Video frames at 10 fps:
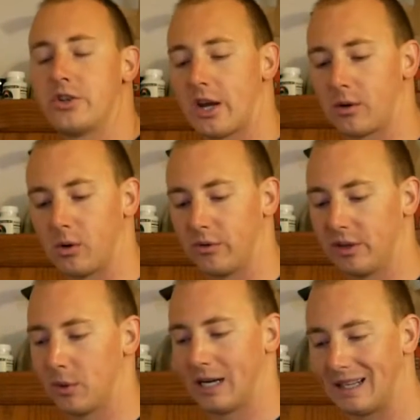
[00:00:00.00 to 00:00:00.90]
general, if
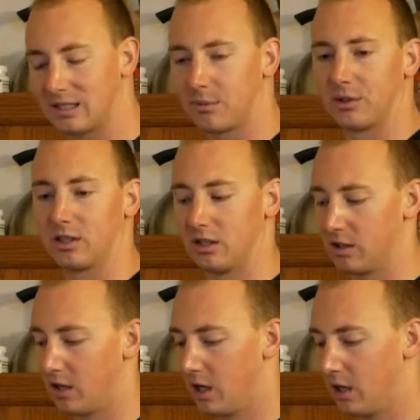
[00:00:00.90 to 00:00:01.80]
you want to add something to
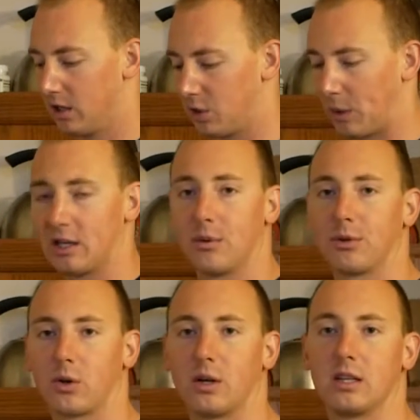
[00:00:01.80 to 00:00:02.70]
sweeten up
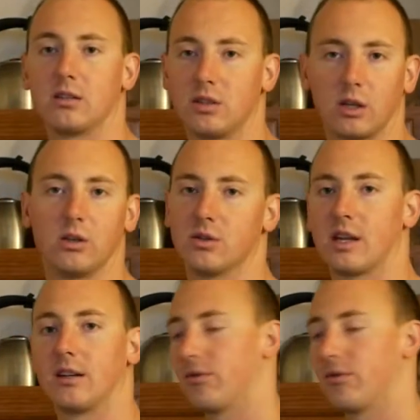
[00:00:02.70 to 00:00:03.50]
the greens, you can use any